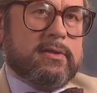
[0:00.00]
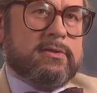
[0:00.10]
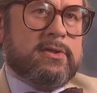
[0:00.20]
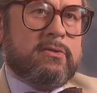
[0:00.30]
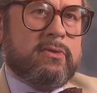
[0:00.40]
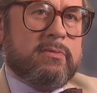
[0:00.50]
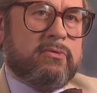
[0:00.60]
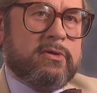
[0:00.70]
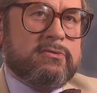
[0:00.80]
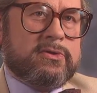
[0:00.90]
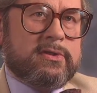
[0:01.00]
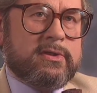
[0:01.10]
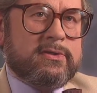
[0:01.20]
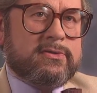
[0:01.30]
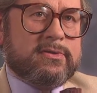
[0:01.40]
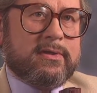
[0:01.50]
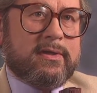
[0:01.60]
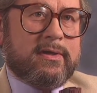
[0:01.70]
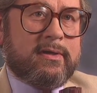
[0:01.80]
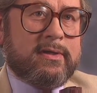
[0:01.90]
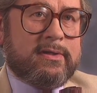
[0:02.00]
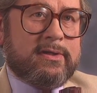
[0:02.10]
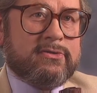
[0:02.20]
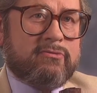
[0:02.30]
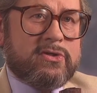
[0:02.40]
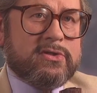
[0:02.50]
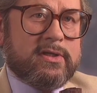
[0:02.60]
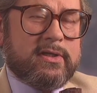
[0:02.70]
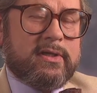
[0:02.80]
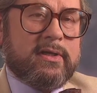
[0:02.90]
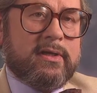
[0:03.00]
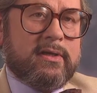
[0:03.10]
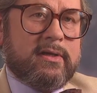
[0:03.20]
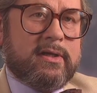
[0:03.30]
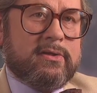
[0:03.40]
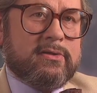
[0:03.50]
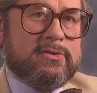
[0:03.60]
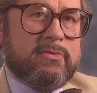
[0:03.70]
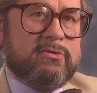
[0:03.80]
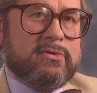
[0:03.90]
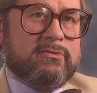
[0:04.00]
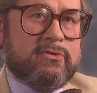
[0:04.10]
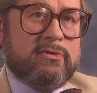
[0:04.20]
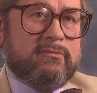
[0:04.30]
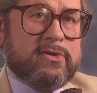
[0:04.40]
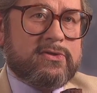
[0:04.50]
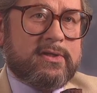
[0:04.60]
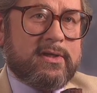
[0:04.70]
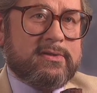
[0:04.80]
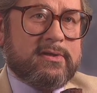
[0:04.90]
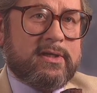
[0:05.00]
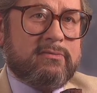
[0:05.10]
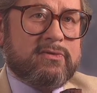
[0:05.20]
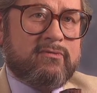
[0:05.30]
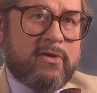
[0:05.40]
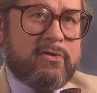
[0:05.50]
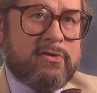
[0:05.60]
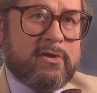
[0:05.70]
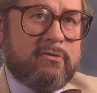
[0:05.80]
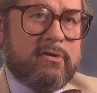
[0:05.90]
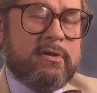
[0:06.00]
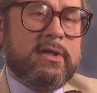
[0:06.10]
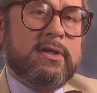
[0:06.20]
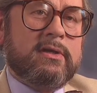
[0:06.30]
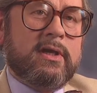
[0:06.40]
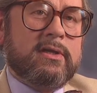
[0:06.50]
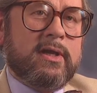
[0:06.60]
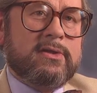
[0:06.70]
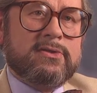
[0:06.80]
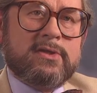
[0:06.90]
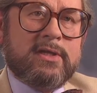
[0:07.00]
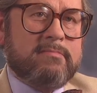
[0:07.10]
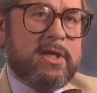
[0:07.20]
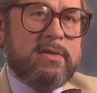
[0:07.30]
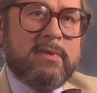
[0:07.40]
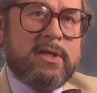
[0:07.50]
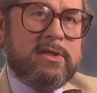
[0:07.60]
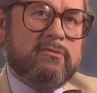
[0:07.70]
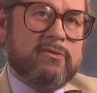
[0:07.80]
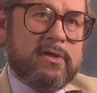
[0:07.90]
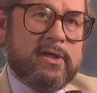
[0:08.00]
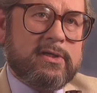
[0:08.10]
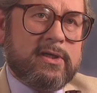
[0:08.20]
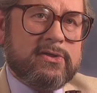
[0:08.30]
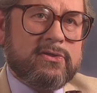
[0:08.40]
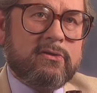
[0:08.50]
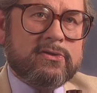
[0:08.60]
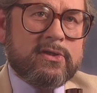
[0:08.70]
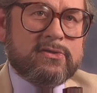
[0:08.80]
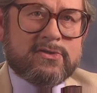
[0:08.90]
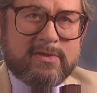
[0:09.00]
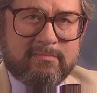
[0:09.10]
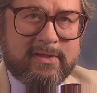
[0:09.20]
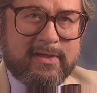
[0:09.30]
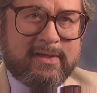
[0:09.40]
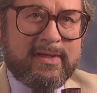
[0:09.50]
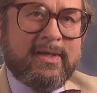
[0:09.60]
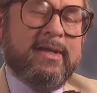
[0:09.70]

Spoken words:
Darwin approached his ideas originally in the spirit of a true investigator. He was very thorough. He entertained many, many different ideas, not just simply